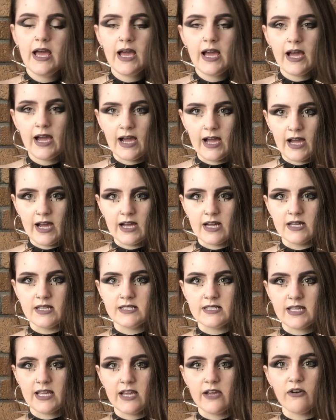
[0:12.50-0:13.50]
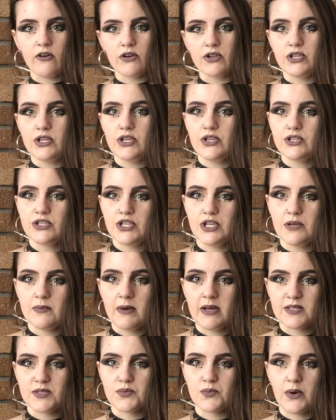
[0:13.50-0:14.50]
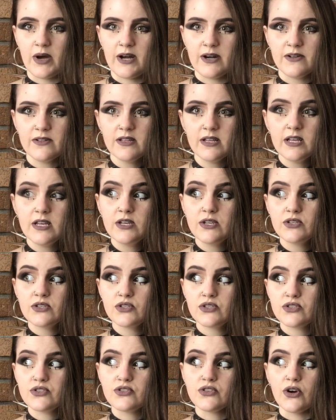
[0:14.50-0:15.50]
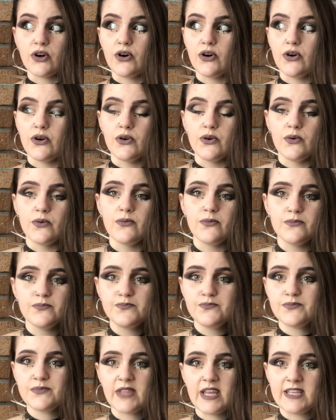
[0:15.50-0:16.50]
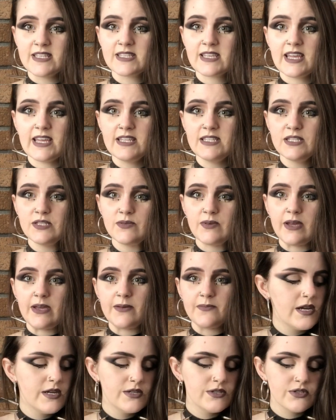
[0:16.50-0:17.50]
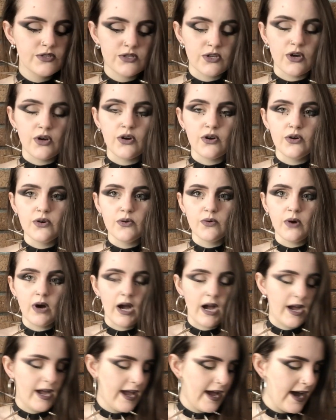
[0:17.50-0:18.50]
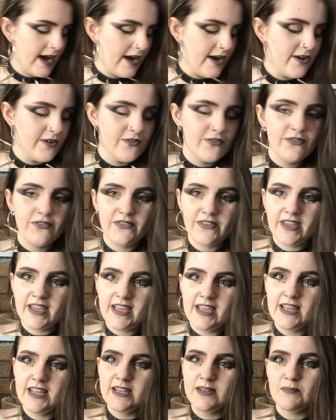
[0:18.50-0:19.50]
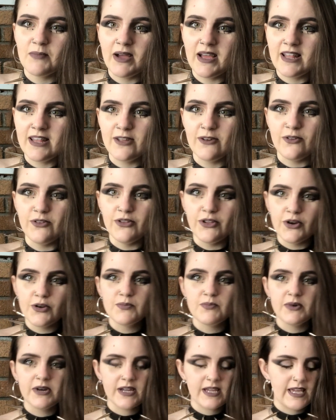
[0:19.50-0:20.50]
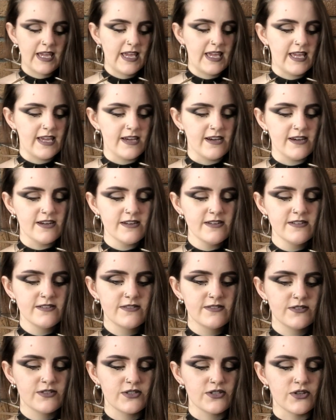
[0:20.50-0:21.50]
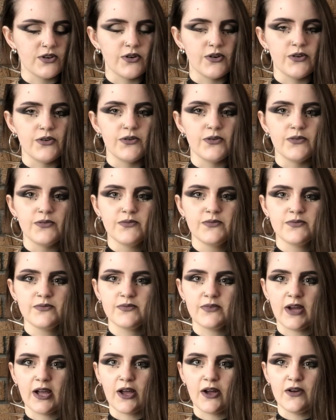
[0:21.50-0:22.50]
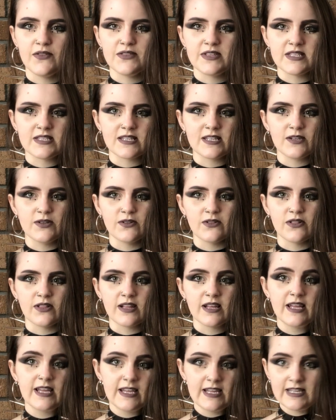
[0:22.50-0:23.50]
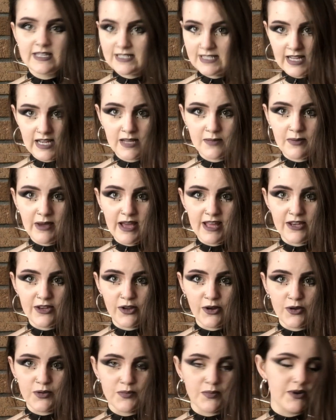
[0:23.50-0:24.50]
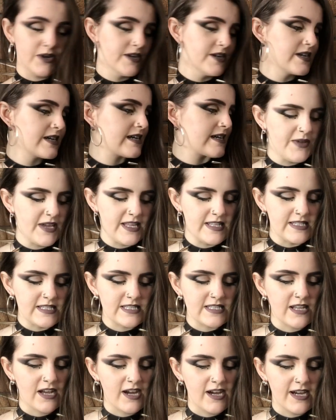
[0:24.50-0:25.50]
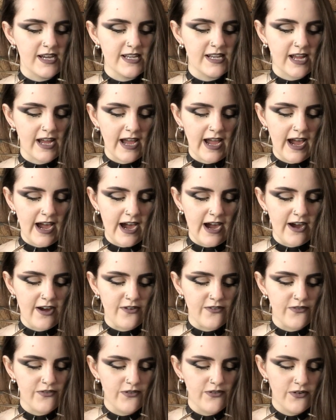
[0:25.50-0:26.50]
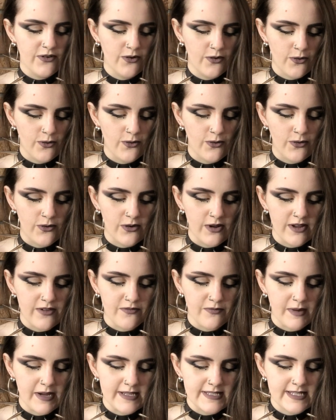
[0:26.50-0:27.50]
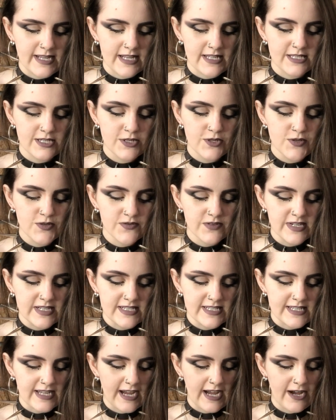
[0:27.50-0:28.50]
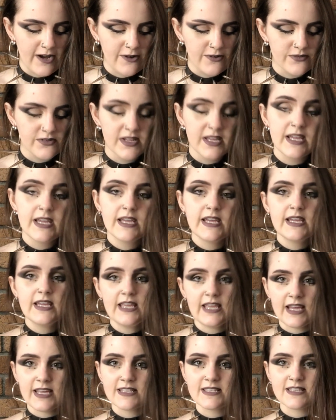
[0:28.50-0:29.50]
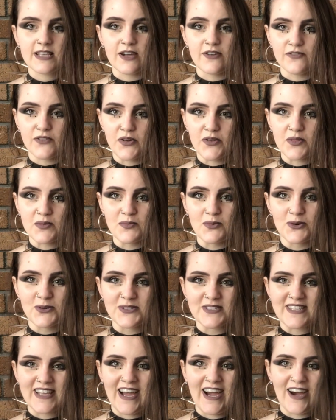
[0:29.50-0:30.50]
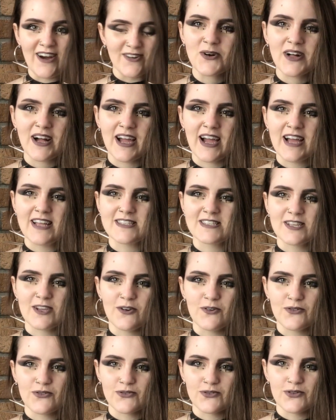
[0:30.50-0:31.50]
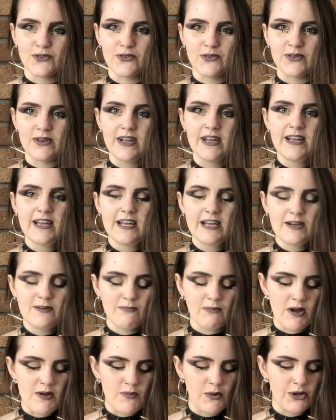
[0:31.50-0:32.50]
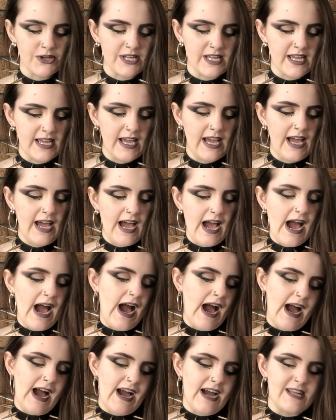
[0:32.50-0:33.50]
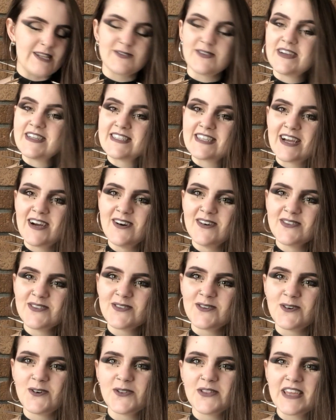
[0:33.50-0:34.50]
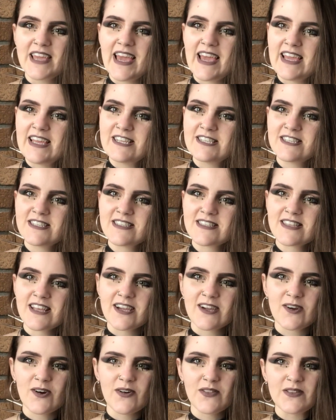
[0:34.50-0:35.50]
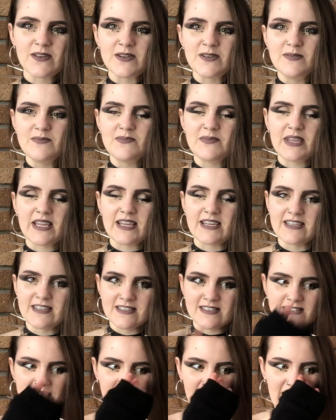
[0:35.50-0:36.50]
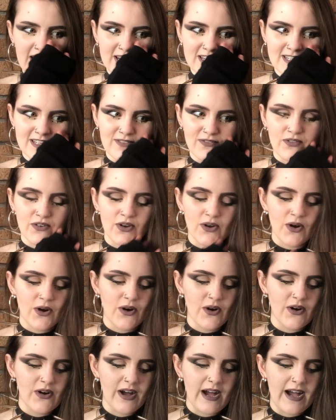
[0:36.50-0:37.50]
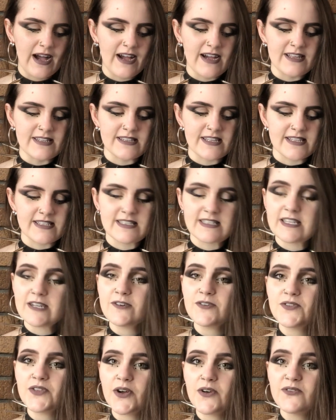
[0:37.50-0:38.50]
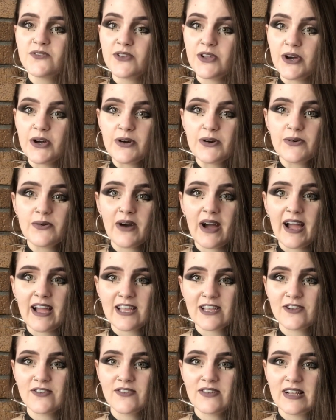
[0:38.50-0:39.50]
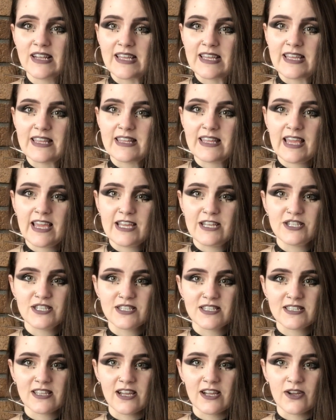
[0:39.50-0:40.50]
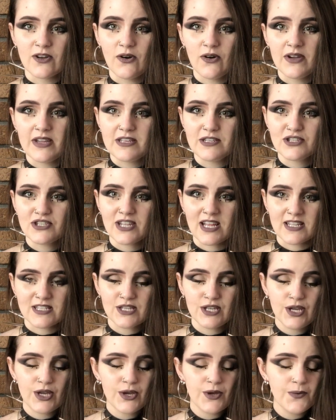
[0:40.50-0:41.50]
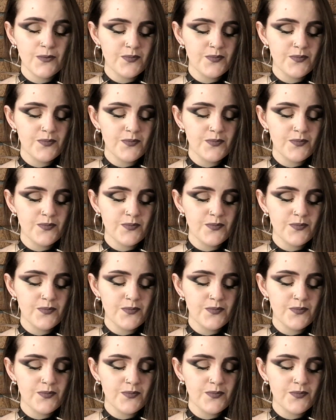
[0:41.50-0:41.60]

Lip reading: and here on YouTube as well. So let's get into it. So I have in my little notebook here, so I got this little teddy bear notebook. Inside I have all of my tattoos written down. Yes, I wrote them all down. I had to go through my body and write down all the ages that I got them because I actually forgot, and I still don't know accurately the ages that I got each tattoo,